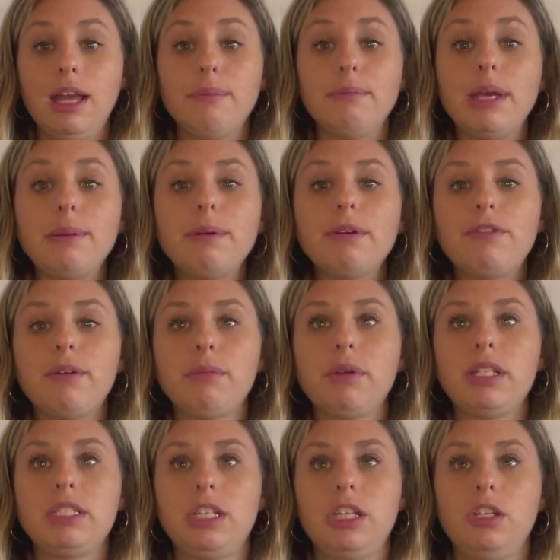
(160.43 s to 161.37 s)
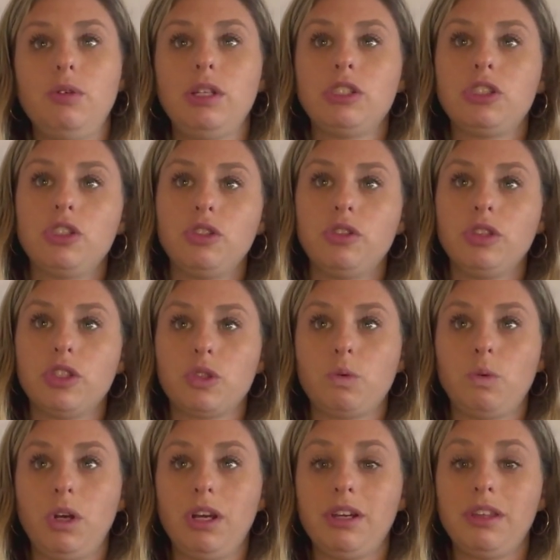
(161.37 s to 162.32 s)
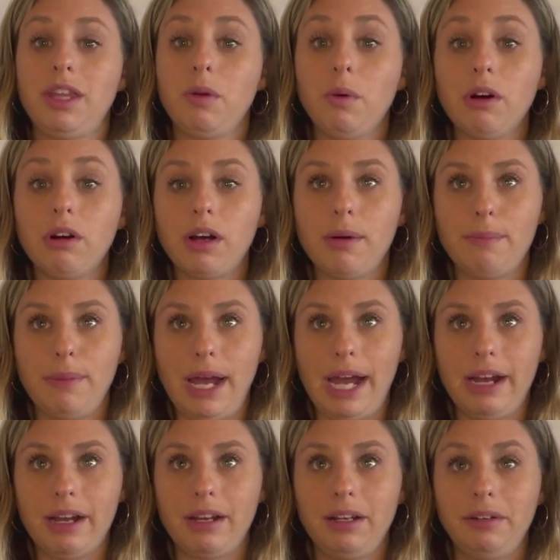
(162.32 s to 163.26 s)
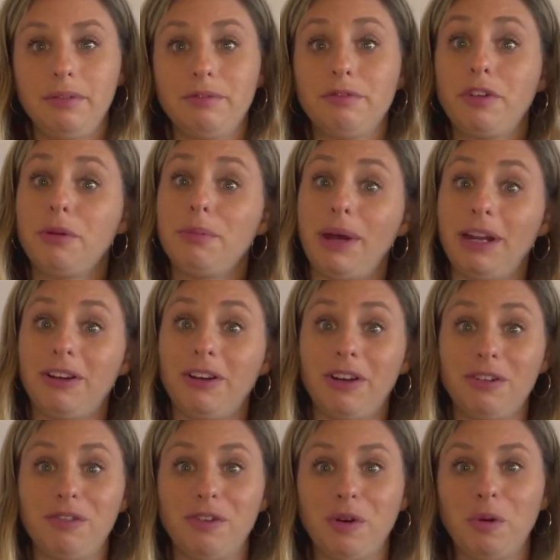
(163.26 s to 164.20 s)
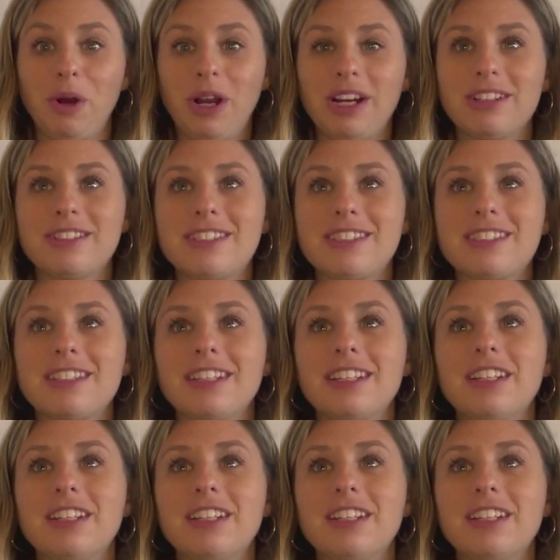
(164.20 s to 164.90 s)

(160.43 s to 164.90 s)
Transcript: Maybe from continuing to do this work, they will come back, for better or for worse.